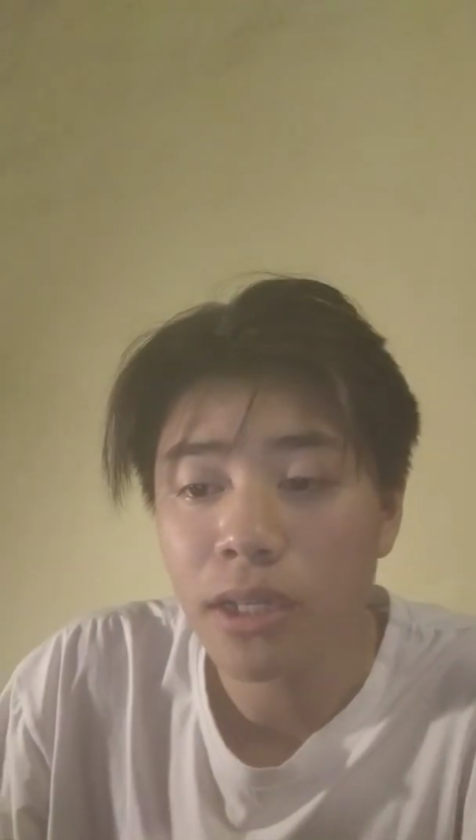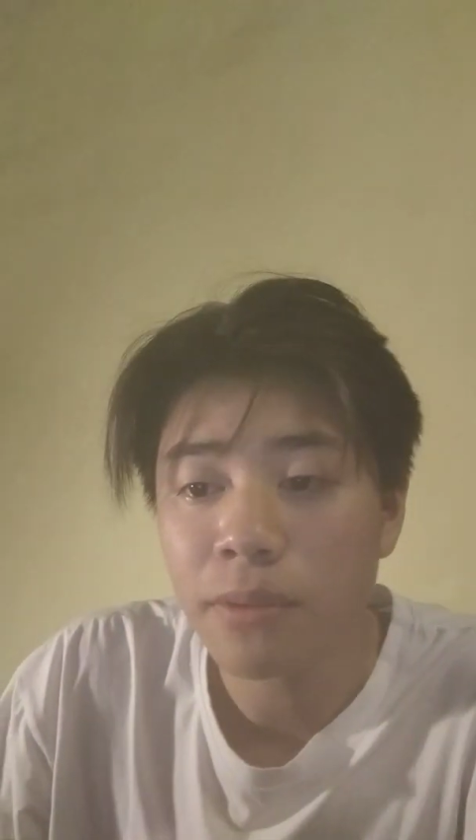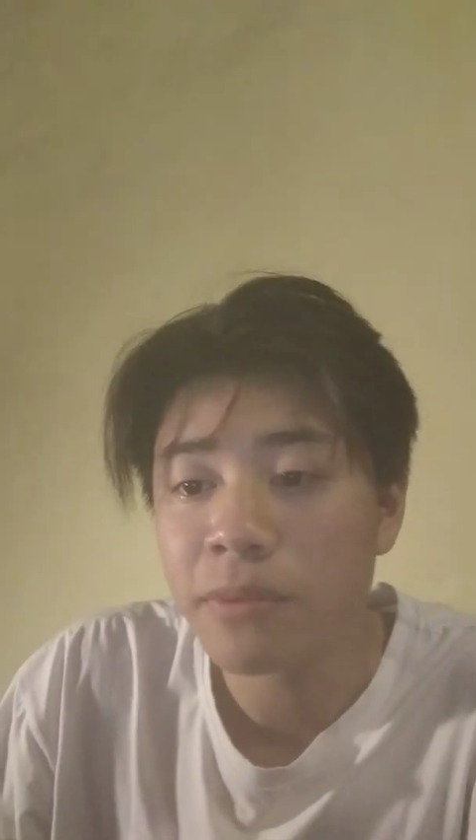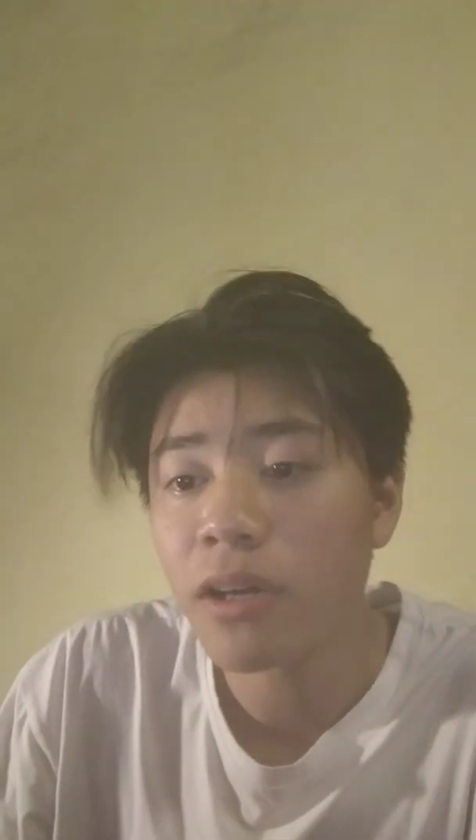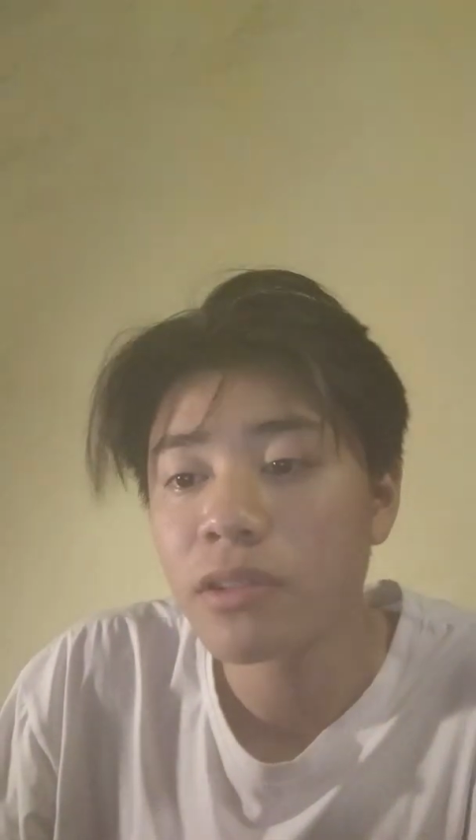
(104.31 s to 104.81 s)

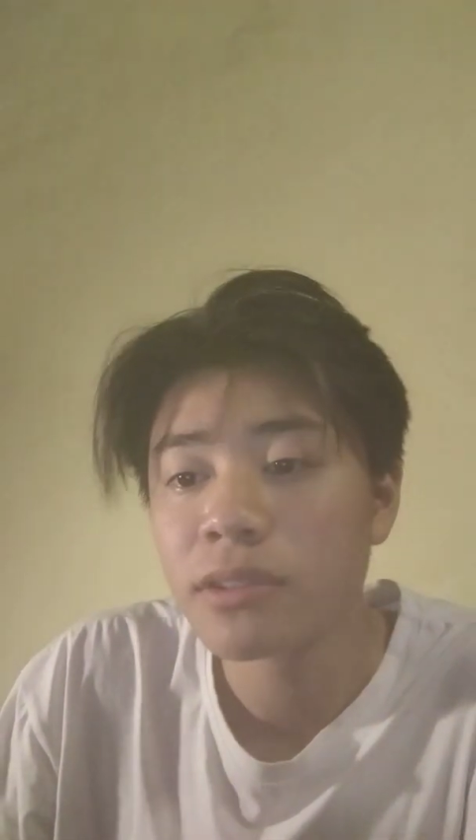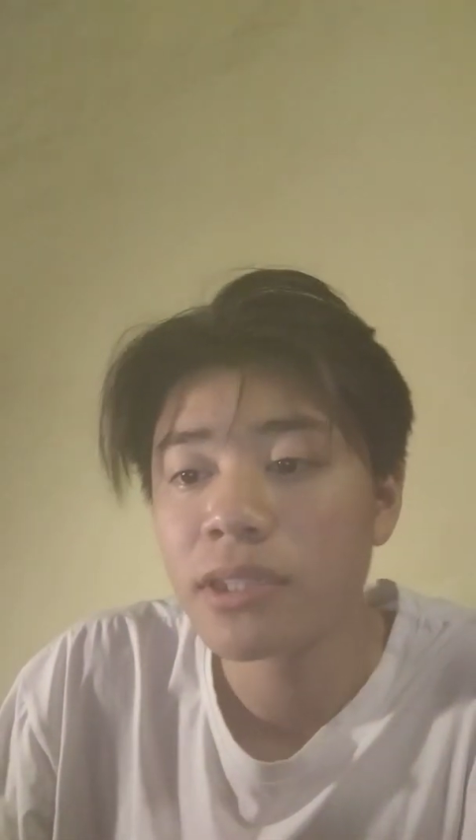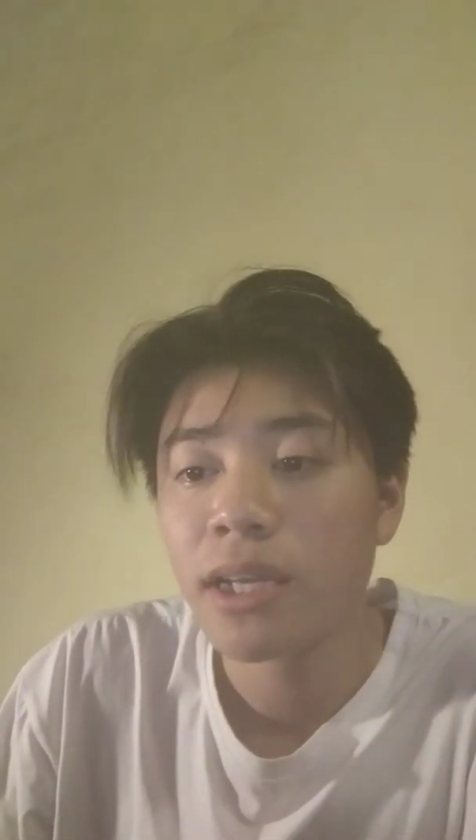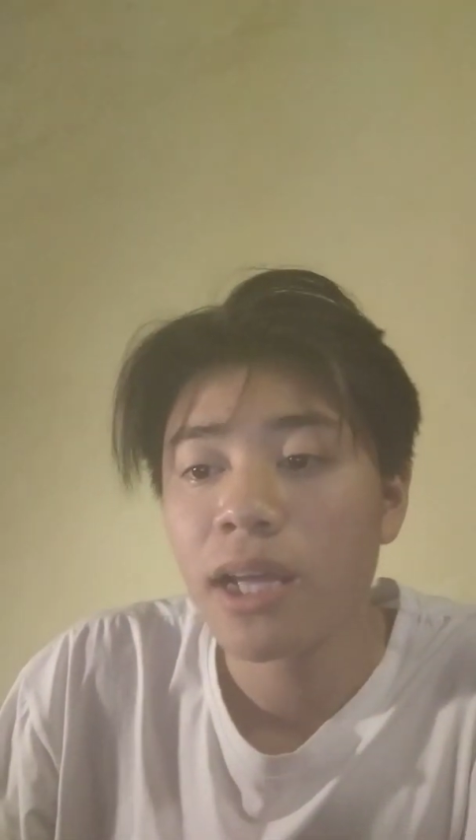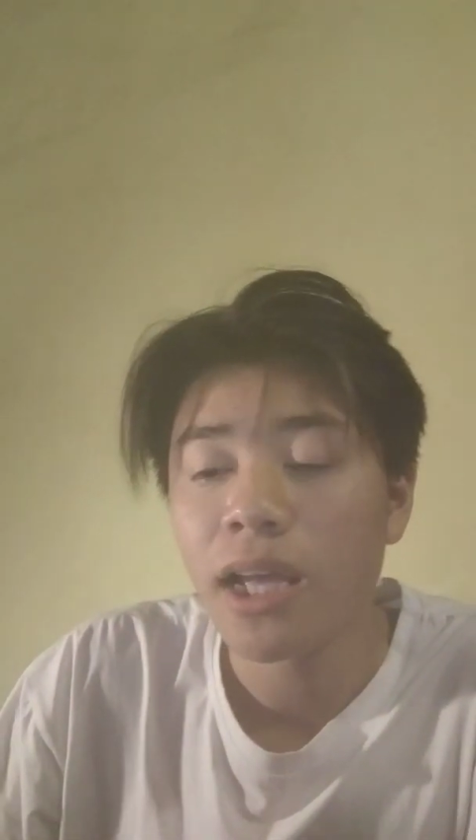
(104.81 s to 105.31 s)
of course,
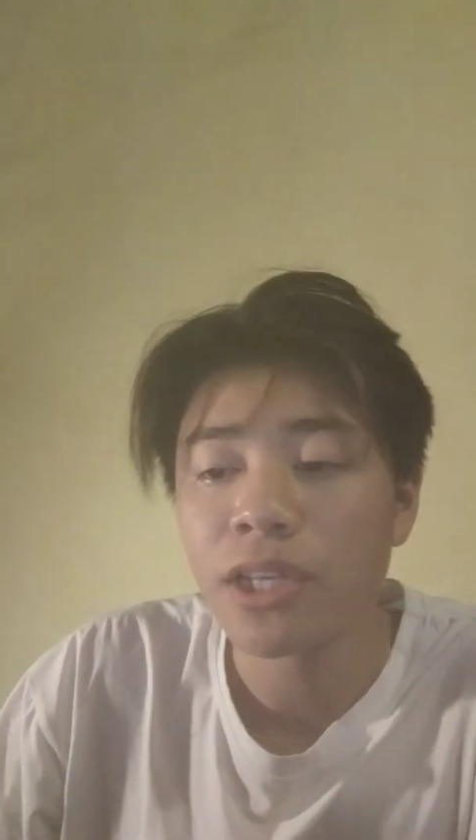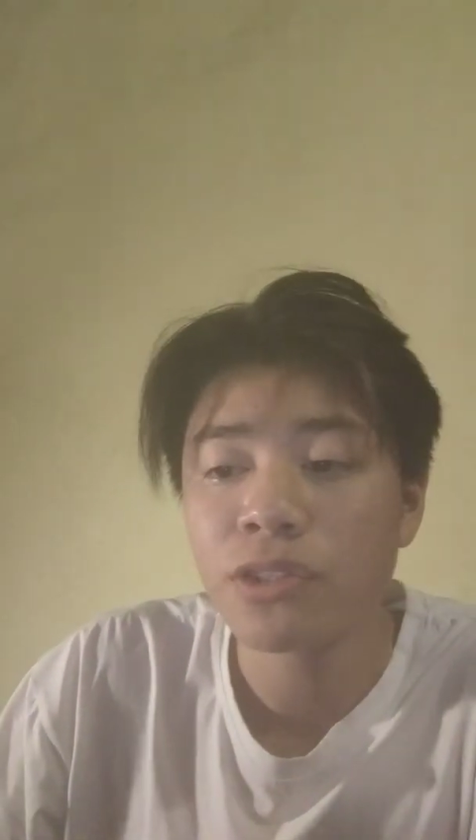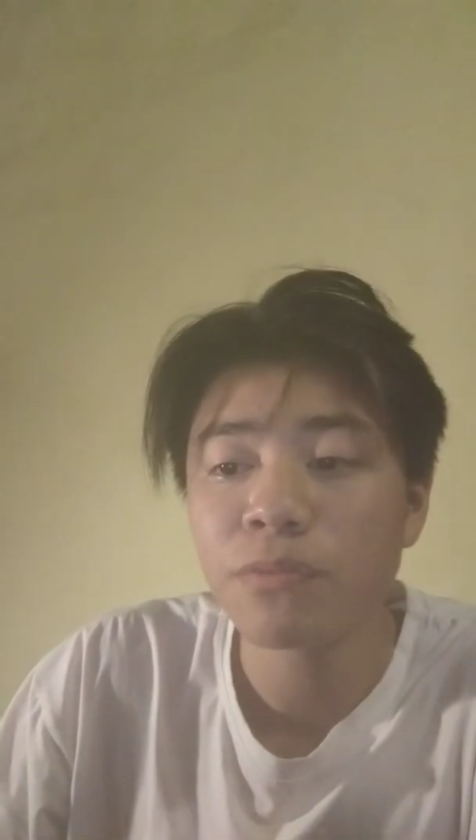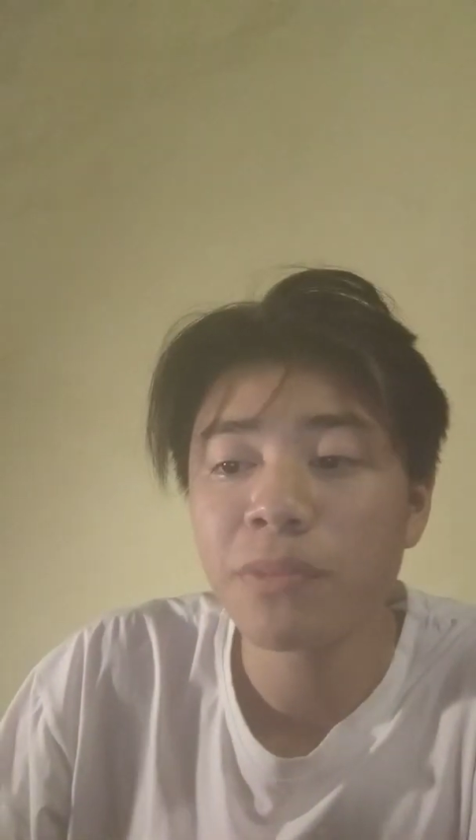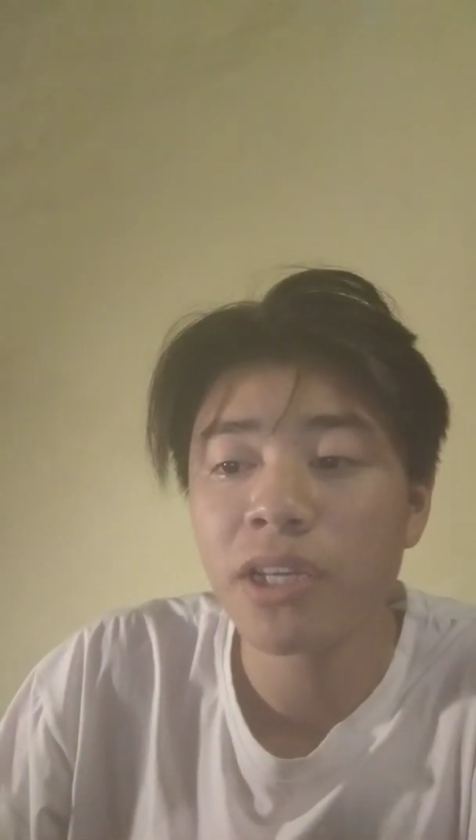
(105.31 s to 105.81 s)
I
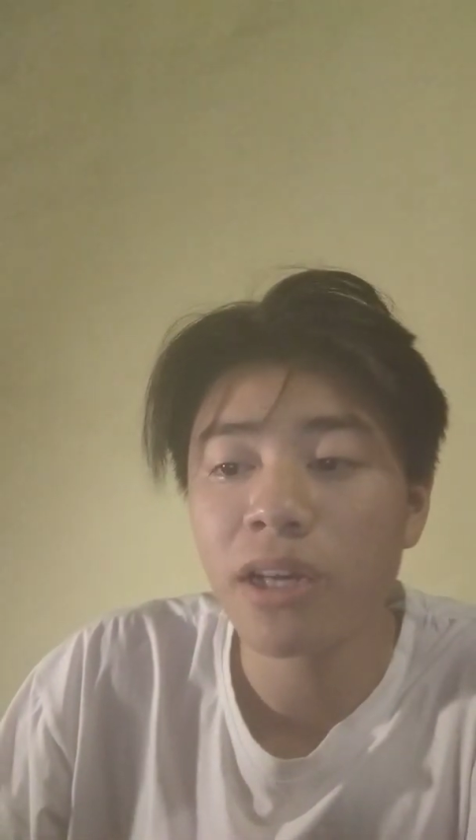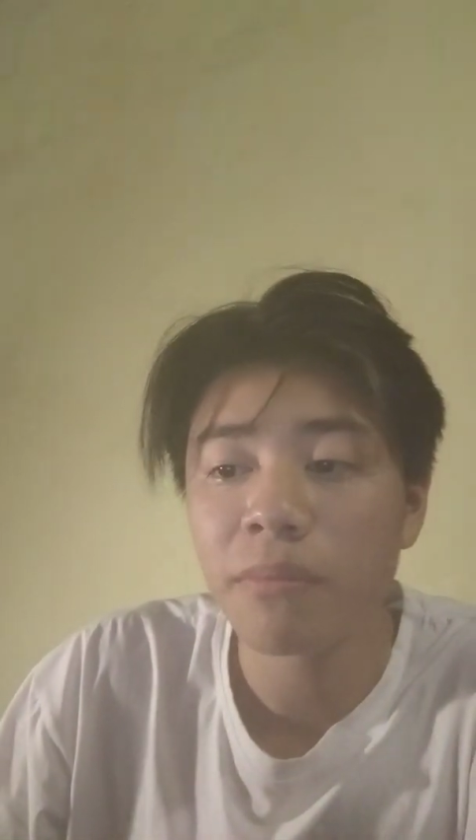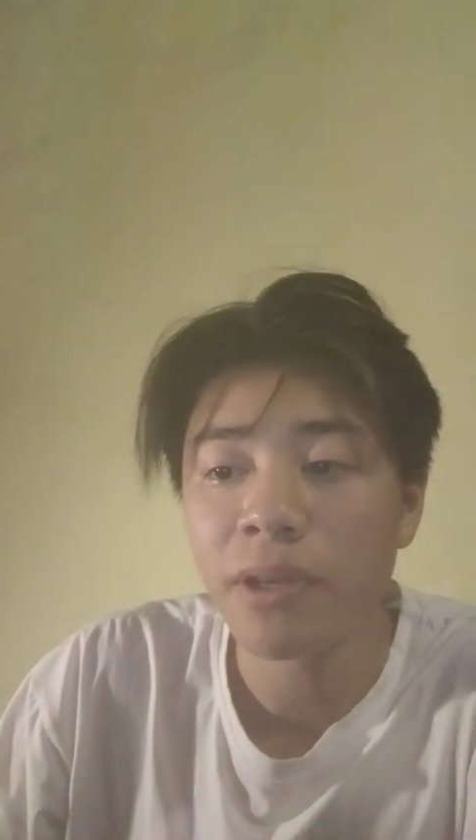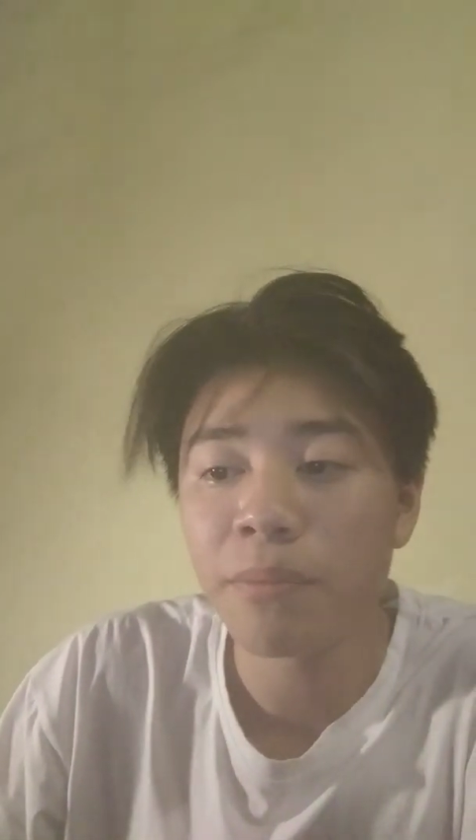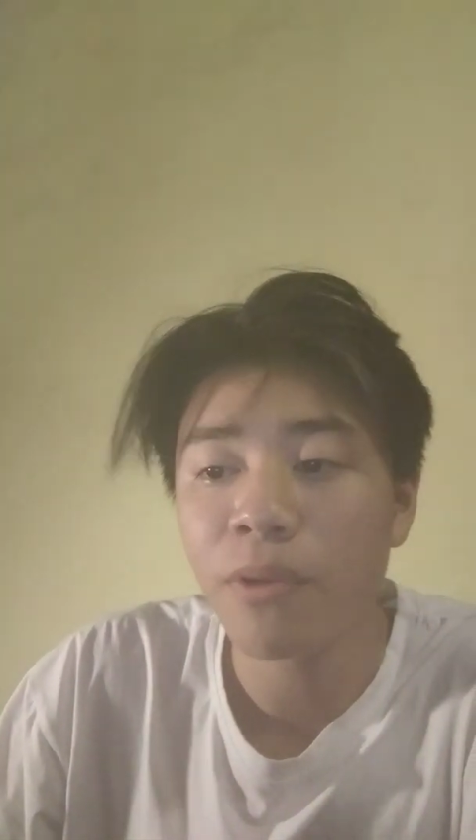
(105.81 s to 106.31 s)
should
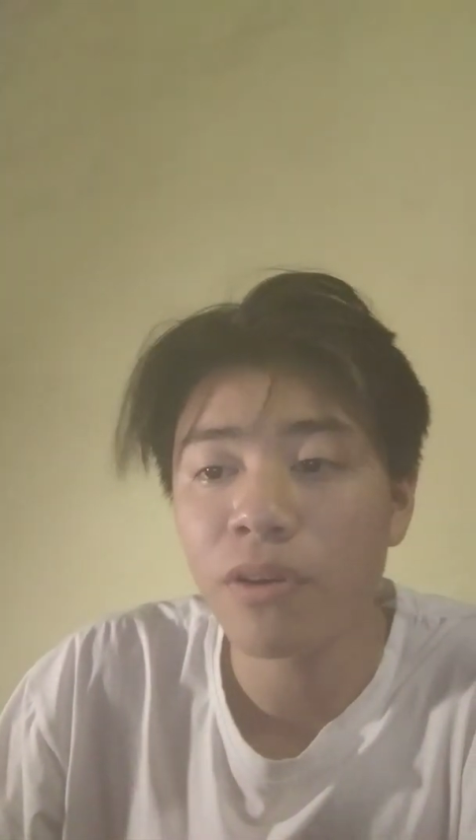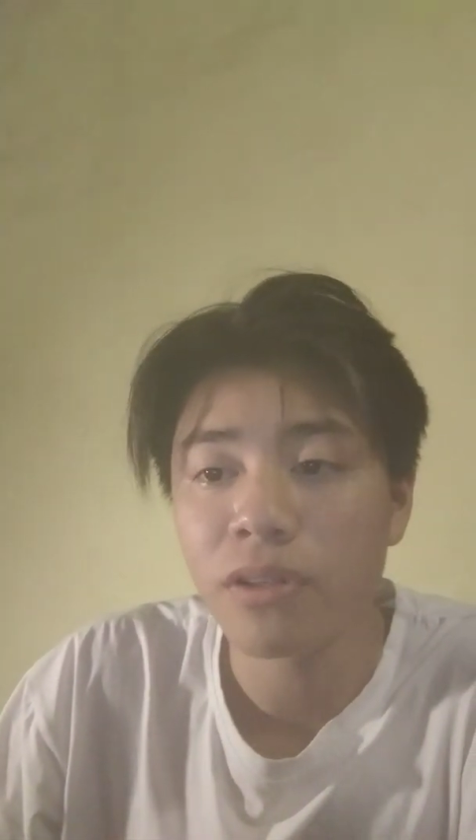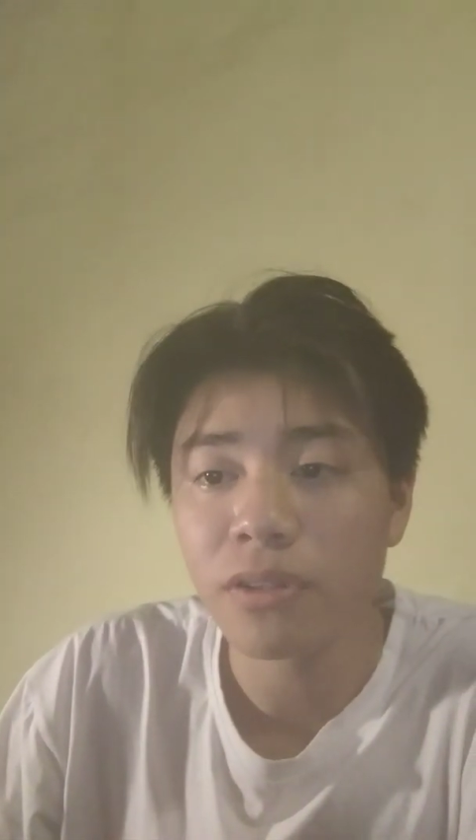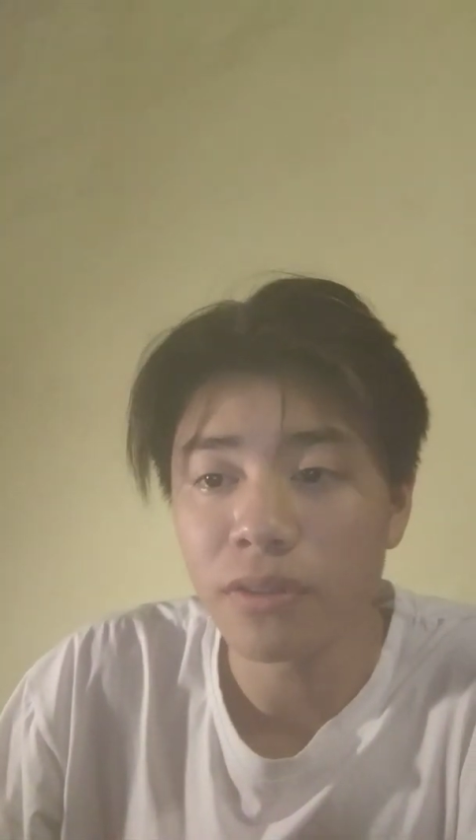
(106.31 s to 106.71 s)
become airborne.